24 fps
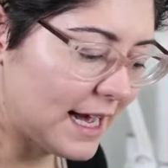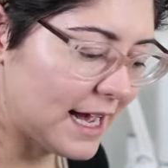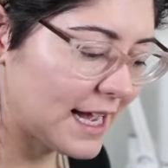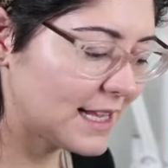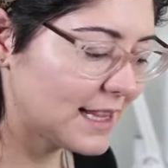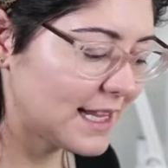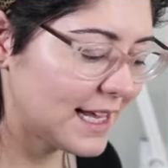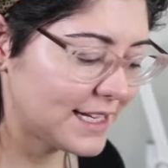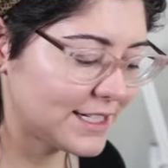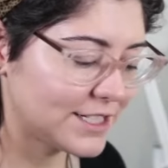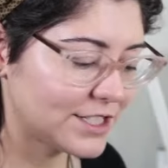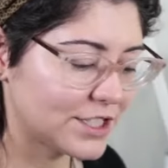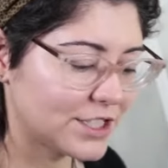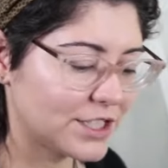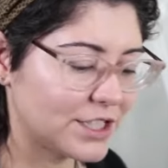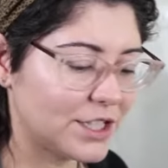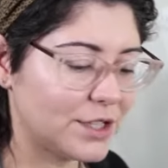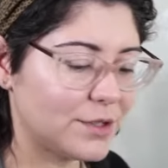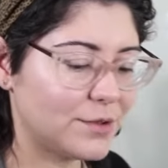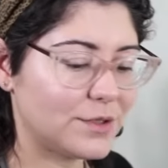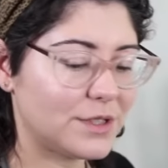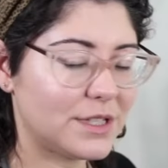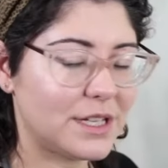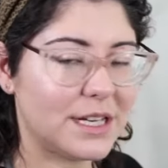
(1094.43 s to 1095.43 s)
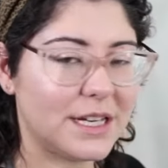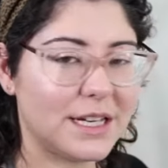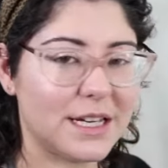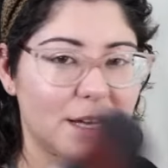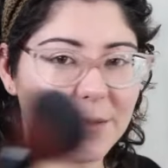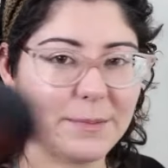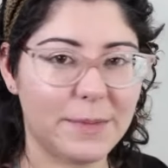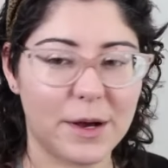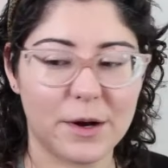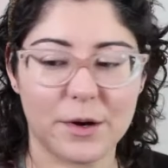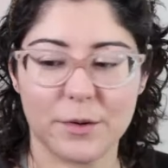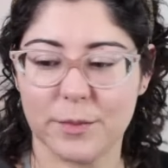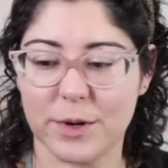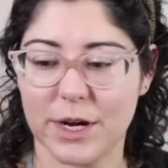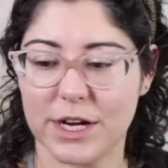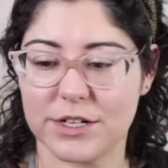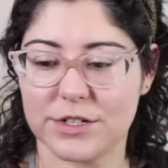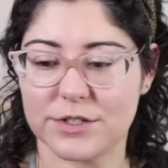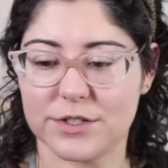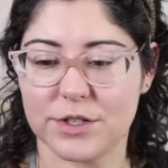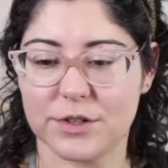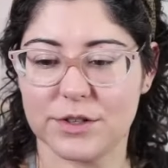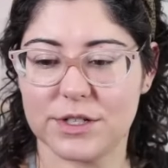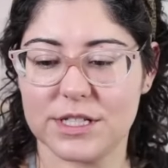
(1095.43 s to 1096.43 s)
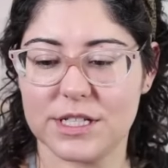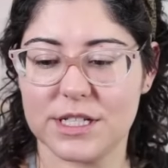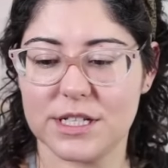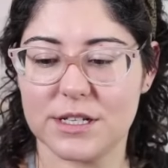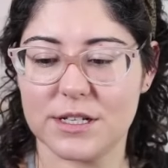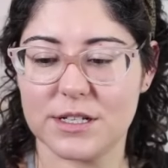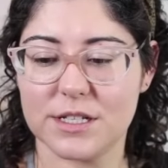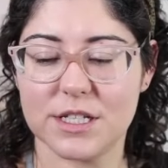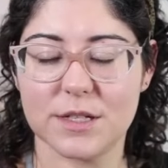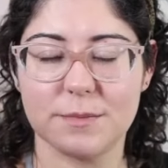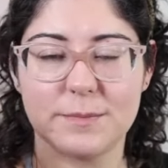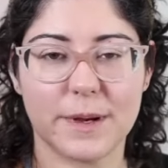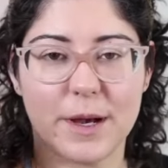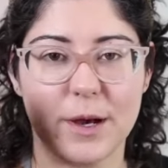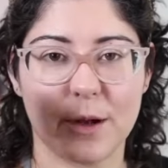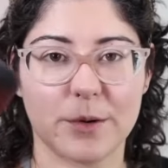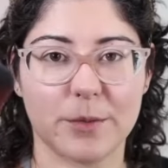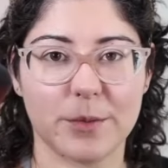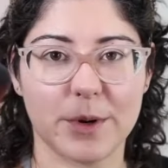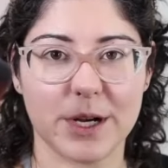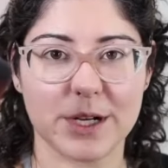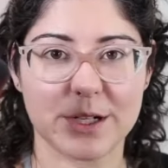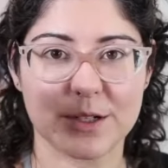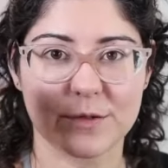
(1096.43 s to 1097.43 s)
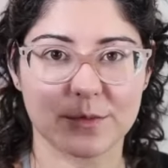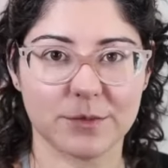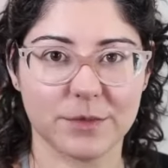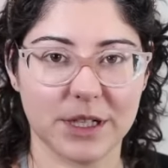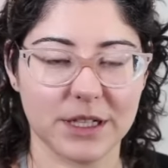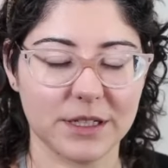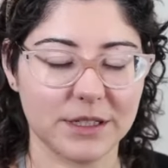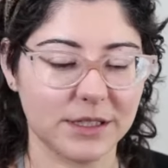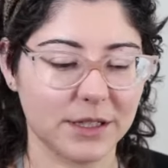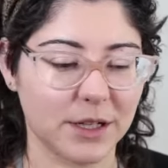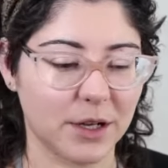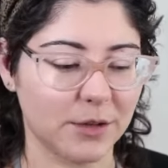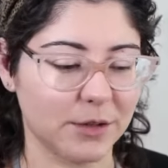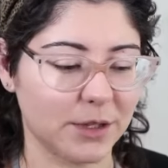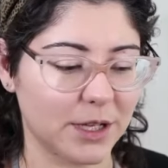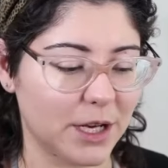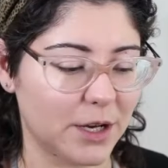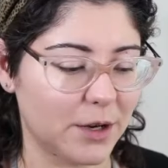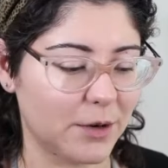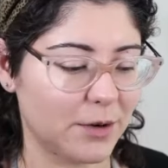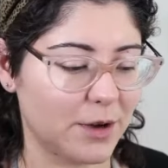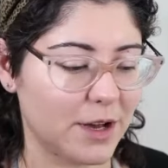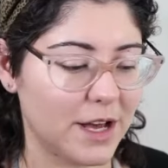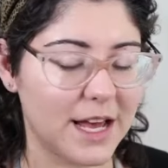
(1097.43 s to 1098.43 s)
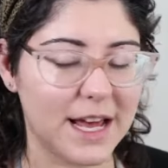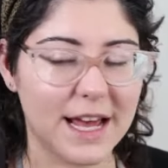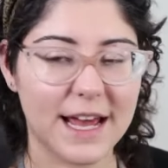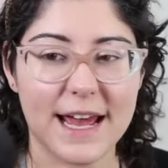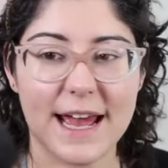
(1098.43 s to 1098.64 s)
I like just using a powder brush. So this is the powder brush from Lily Lolo.